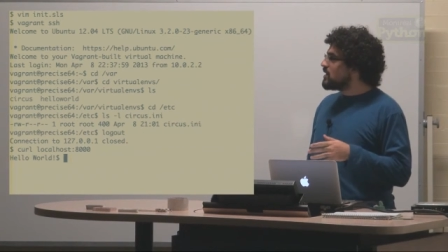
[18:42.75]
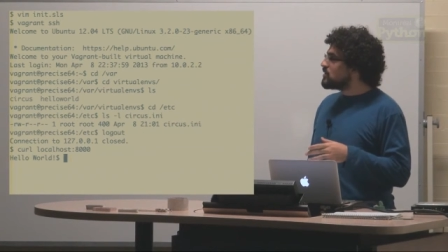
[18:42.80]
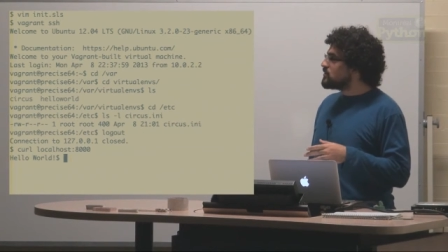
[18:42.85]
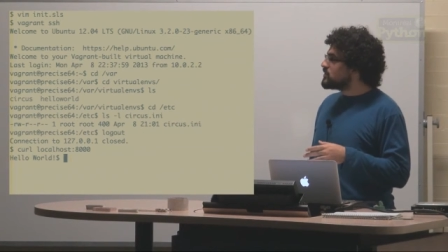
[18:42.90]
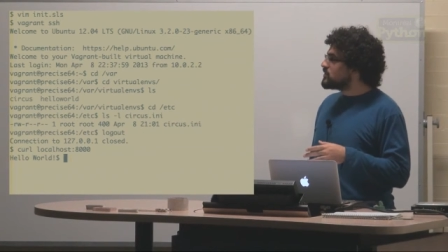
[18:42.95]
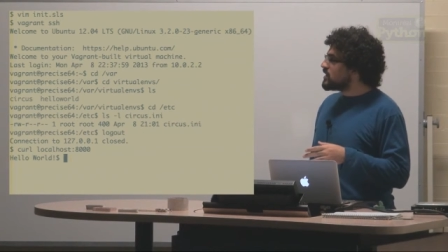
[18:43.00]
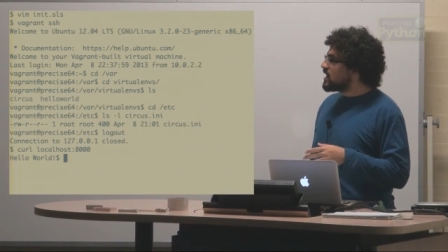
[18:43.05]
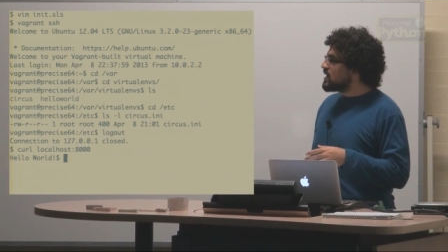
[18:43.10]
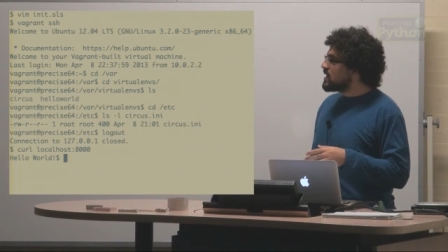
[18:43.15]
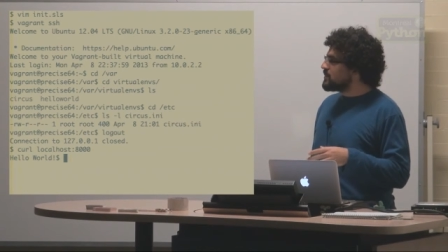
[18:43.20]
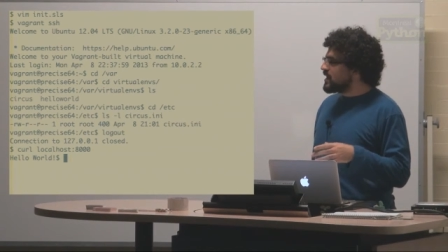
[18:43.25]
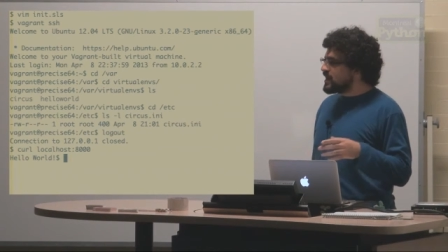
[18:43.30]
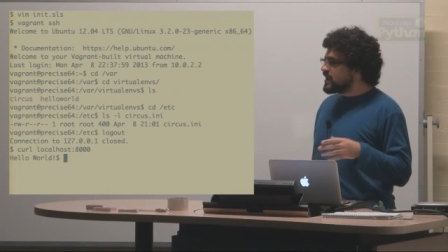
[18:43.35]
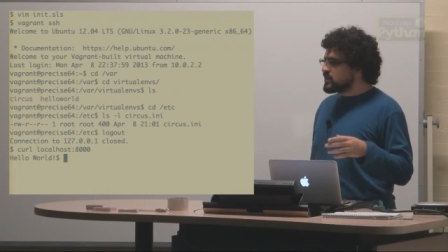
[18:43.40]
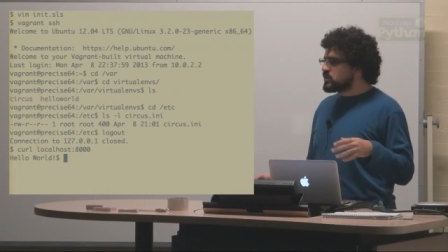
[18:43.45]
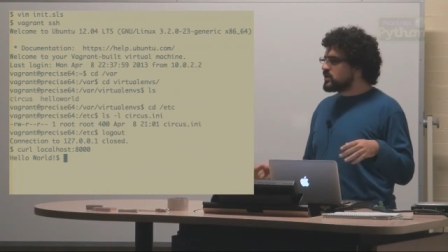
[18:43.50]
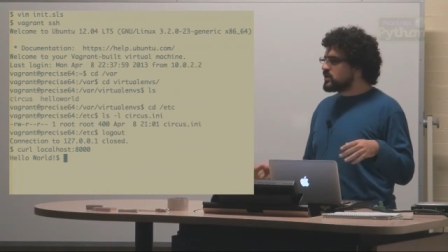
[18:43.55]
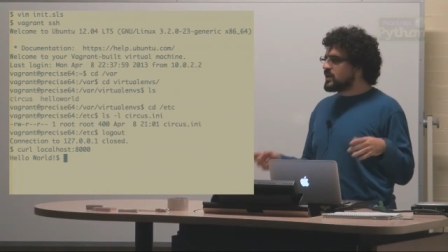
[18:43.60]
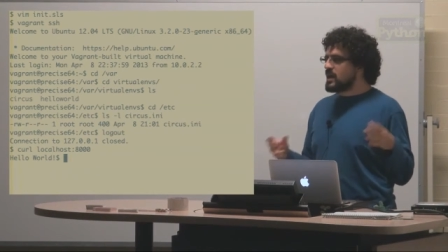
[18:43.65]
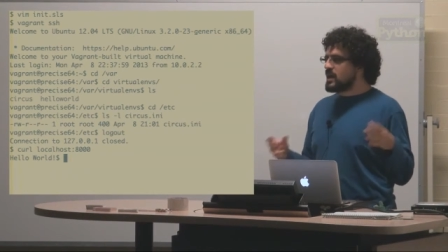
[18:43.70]
of time. I
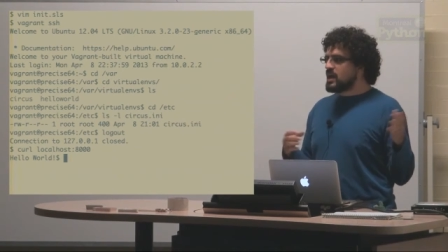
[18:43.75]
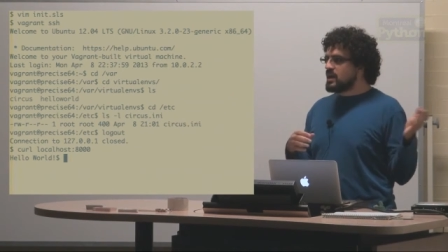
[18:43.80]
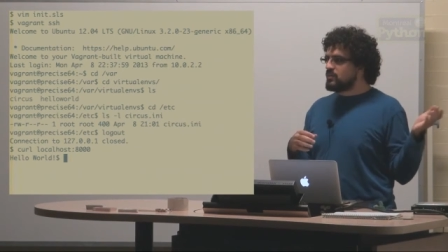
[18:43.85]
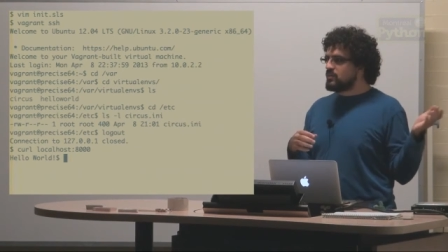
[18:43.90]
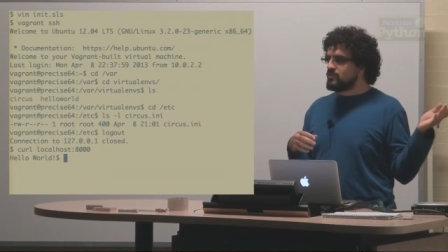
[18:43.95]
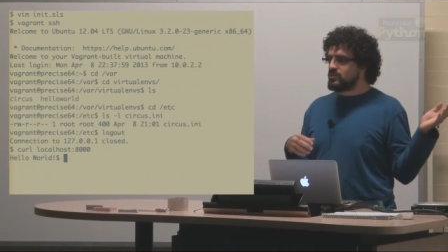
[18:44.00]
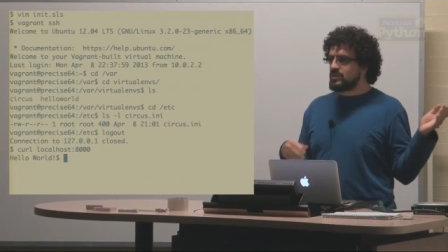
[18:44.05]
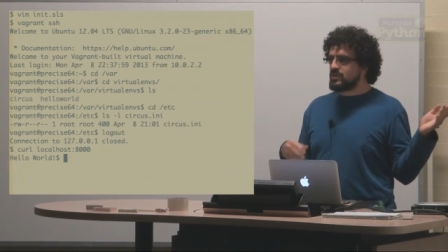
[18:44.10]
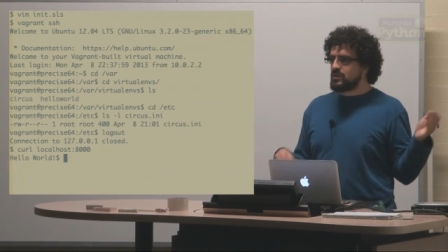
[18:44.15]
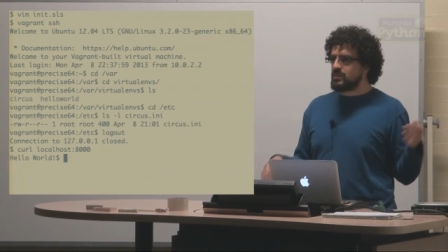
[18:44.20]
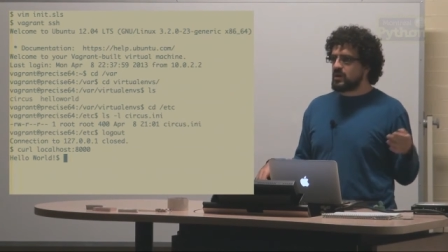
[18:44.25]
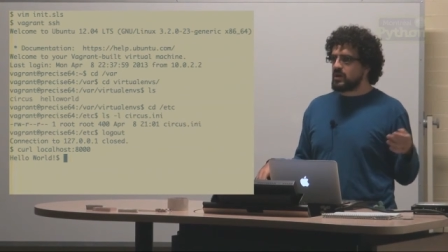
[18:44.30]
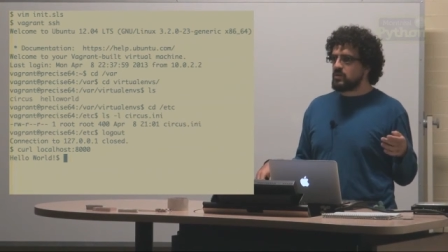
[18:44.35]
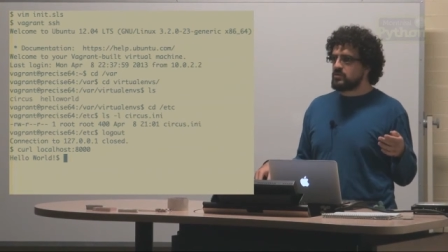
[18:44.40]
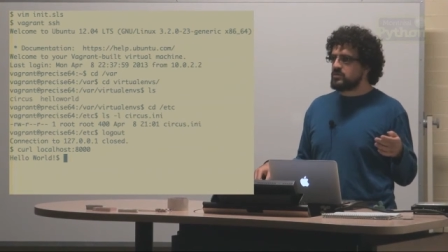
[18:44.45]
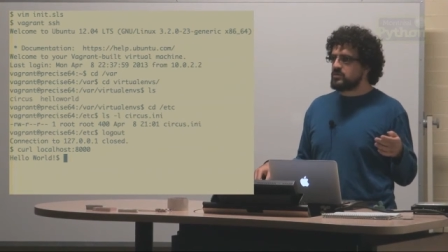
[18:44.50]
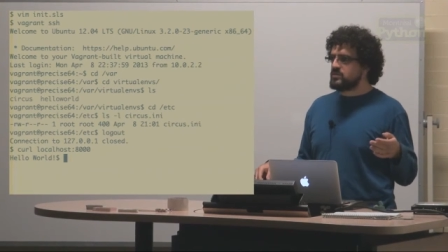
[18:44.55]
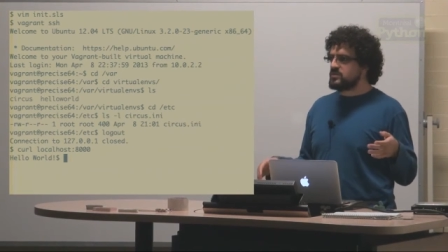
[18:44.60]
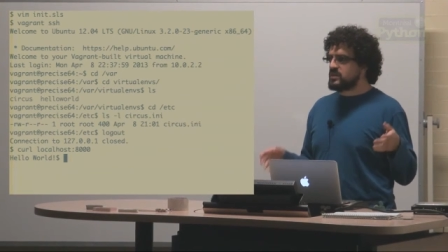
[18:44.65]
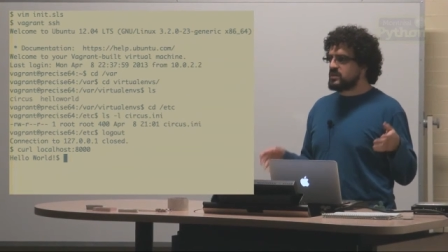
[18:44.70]
actually have
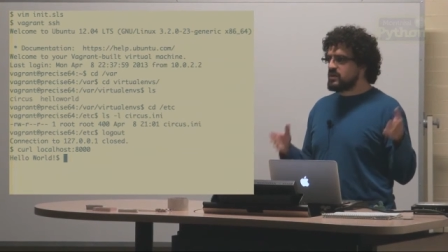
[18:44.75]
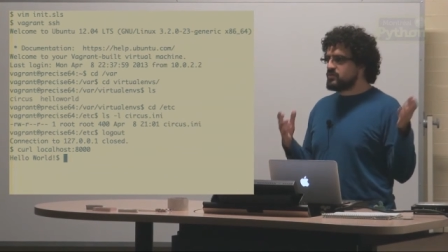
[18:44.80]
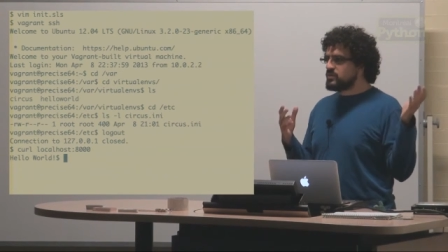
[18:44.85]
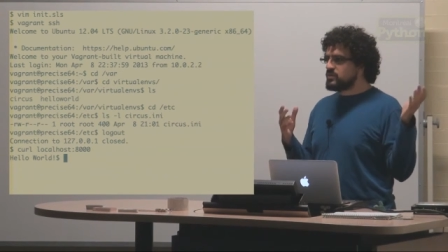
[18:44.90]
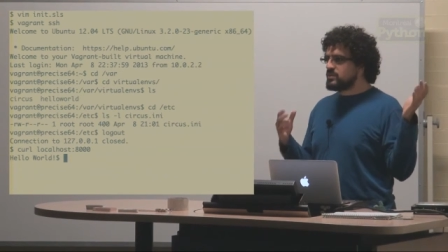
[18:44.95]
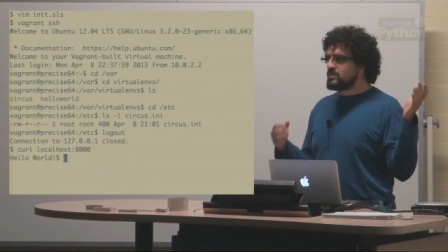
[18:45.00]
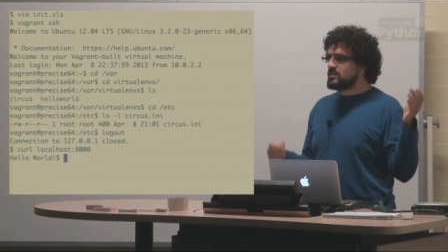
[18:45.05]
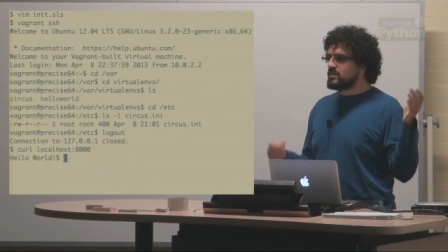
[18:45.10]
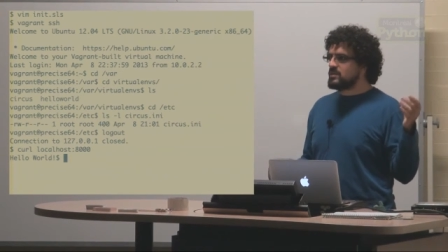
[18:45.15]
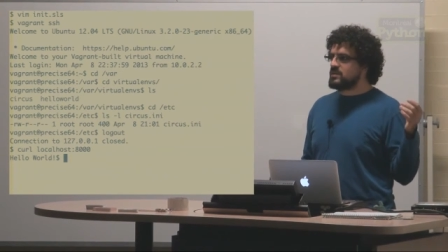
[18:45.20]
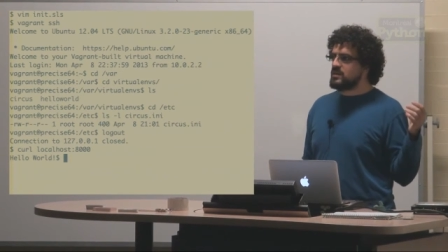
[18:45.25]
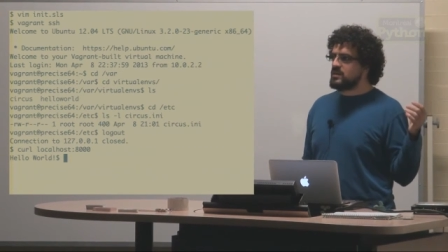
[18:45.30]
about seven